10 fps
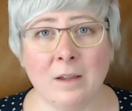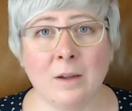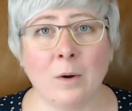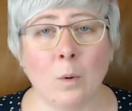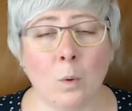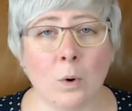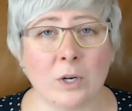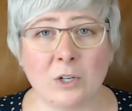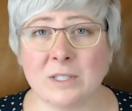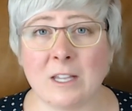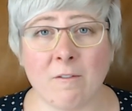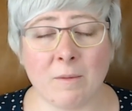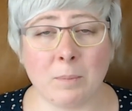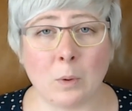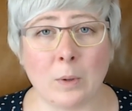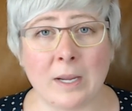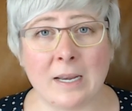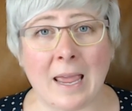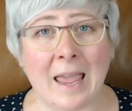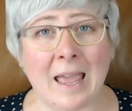or you're
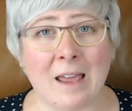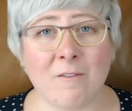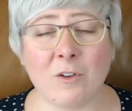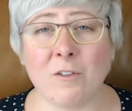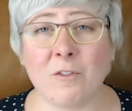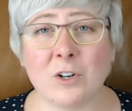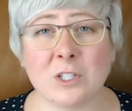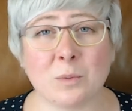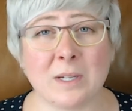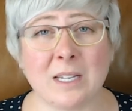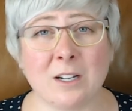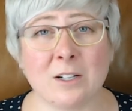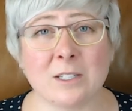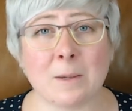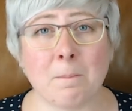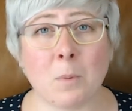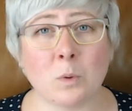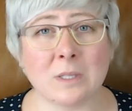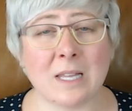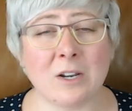self-employed and for the first three years
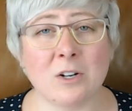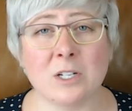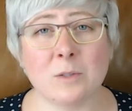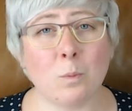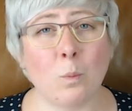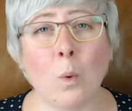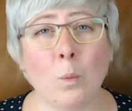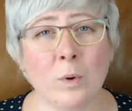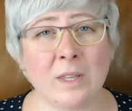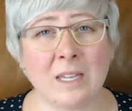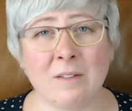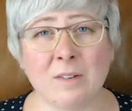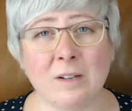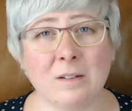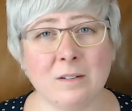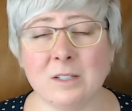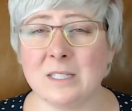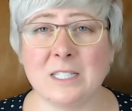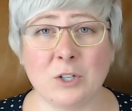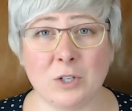most lenders won't really even
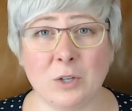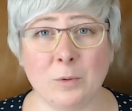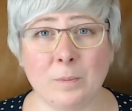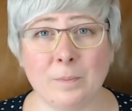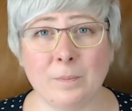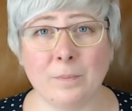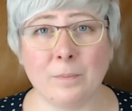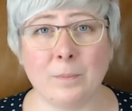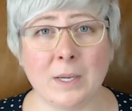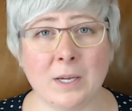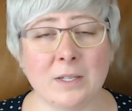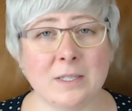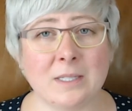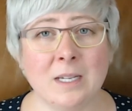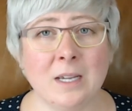consider you because